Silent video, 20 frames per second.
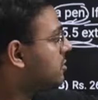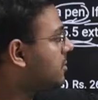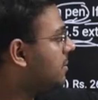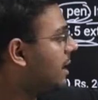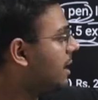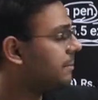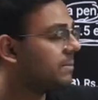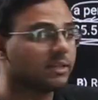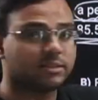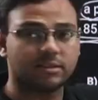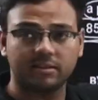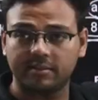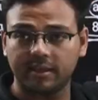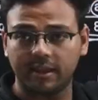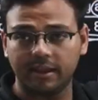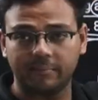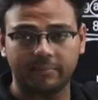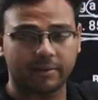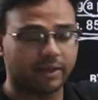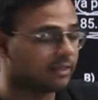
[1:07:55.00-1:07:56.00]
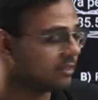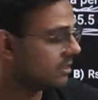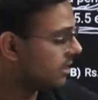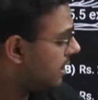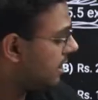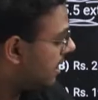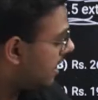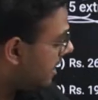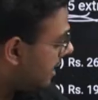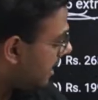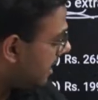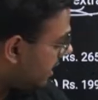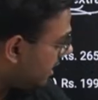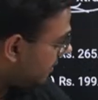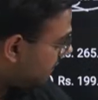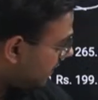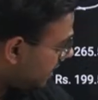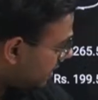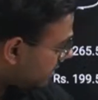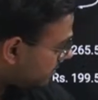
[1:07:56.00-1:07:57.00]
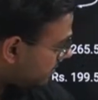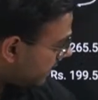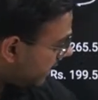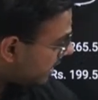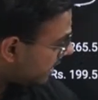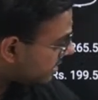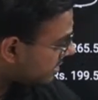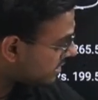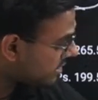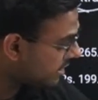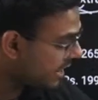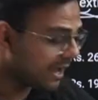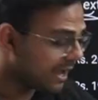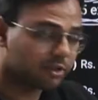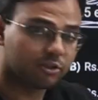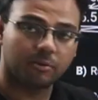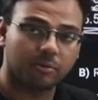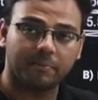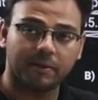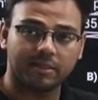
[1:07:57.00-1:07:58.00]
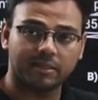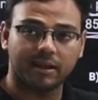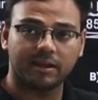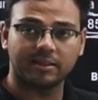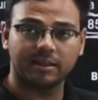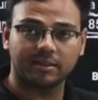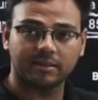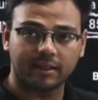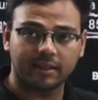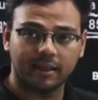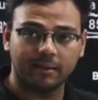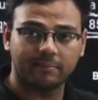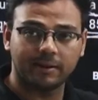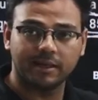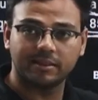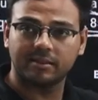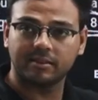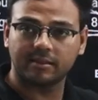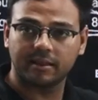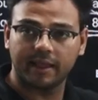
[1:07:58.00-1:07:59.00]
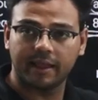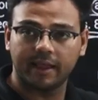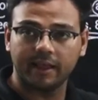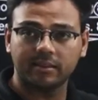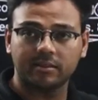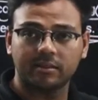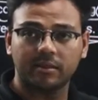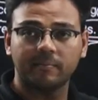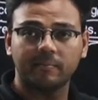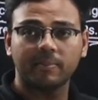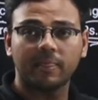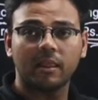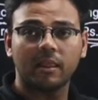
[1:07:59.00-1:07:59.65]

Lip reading: so mark price is selling price. If he is paying X rupees, that is the selling price is X,